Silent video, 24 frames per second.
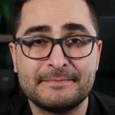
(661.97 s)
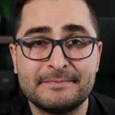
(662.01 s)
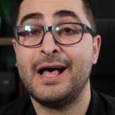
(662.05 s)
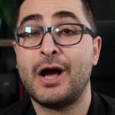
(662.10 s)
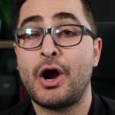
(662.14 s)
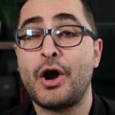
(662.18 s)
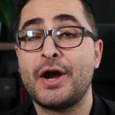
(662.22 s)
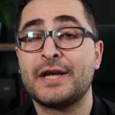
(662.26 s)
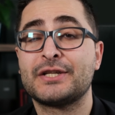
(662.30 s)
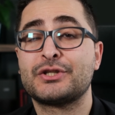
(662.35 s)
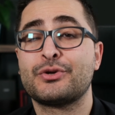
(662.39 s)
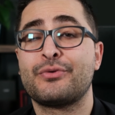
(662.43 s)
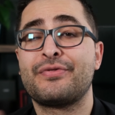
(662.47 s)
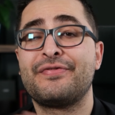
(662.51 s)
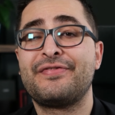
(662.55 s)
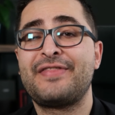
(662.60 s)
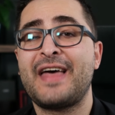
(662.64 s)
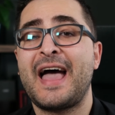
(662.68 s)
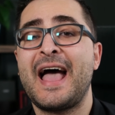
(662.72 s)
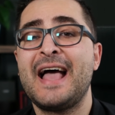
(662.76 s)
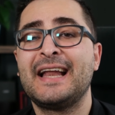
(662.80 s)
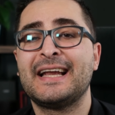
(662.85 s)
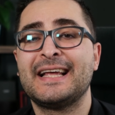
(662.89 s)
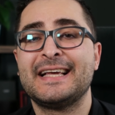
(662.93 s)
All right, so
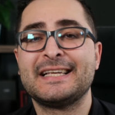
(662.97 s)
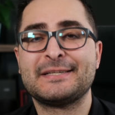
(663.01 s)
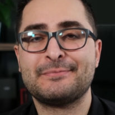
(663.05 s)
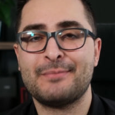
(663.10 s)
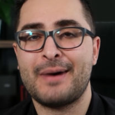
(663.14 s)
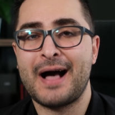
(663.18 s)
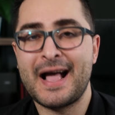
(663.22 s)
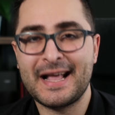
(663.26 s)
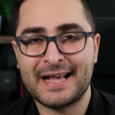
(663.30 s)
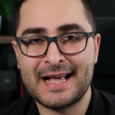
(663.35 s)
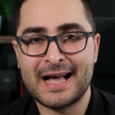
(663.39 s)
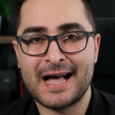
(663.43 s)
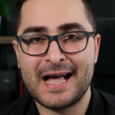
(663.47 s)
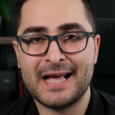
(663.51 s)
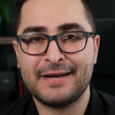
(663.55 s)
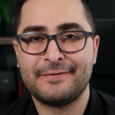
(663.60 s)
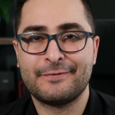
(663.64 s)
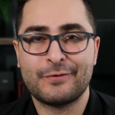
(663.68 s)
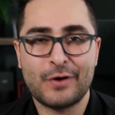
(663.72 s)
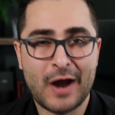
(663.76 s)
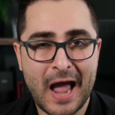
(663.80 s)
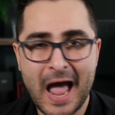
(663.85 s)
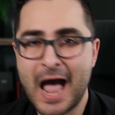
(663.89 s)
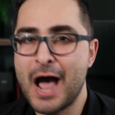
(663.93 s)
that is my guide
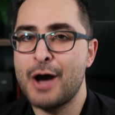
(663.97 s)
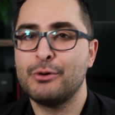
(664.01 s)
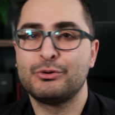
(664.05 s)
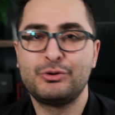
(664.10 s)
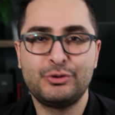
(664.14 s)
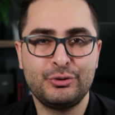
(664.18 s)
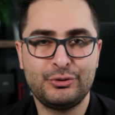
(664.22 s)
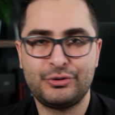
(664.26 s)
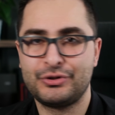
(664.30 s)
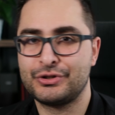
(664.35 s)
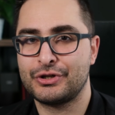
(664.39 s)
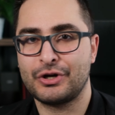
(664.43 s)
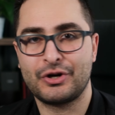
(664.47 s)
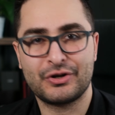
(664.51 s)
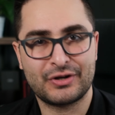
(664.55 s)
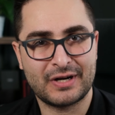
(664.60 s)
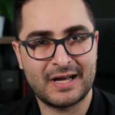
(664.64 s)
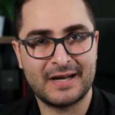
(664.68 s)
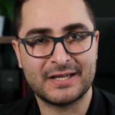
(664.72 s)
for how to start